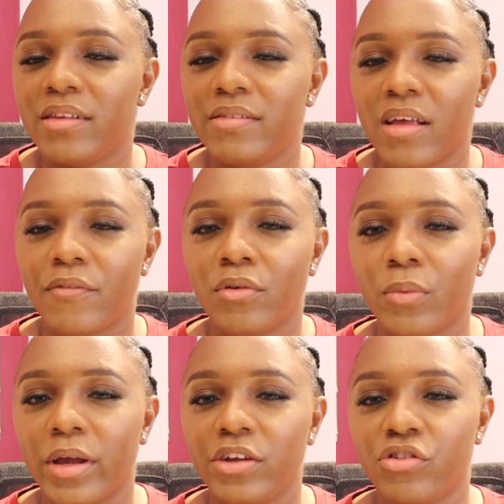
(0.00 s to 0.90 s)
the several
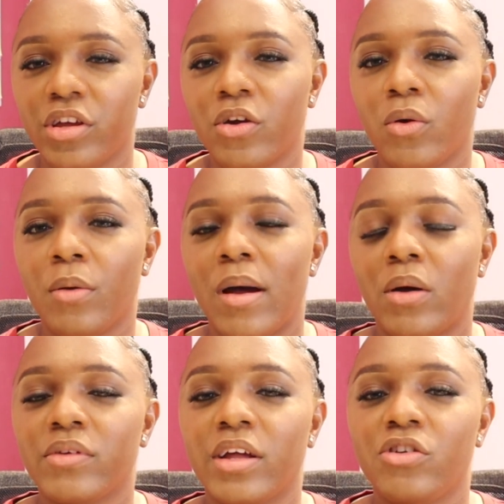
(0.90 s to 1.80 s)
ways you can go about